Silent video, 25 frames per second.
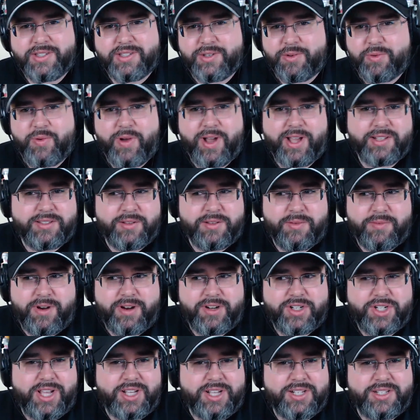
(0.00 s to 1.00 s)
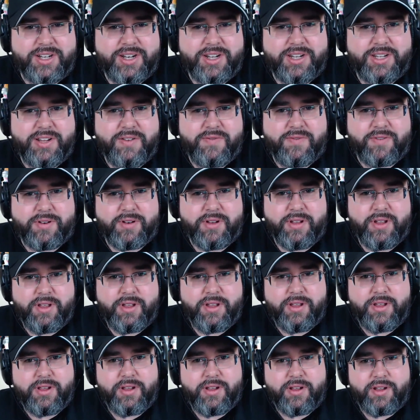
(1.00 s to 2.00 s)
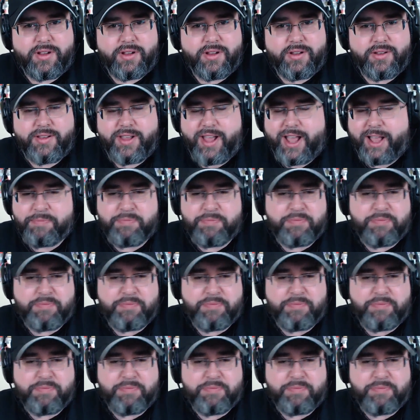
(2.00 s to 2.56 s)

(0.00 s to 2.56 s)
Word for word: So why is Lamar Jackson any different? he's